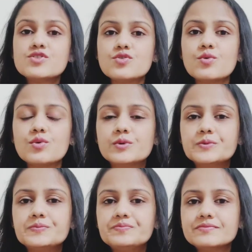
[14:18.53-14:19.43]
So
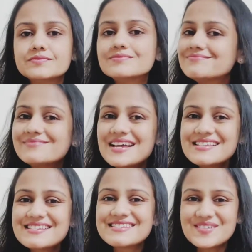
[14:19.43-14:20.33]

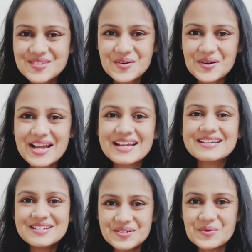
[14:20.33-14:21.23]
yes, just go
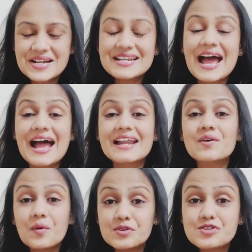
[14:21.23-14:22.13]
ahead, do it,
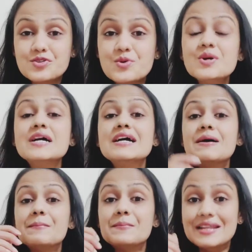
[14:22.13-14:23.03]
and also
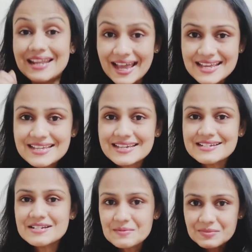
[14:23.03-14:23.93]
like
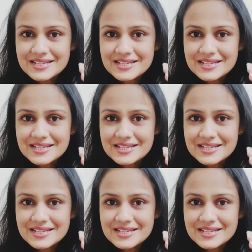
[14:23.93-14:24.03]
it.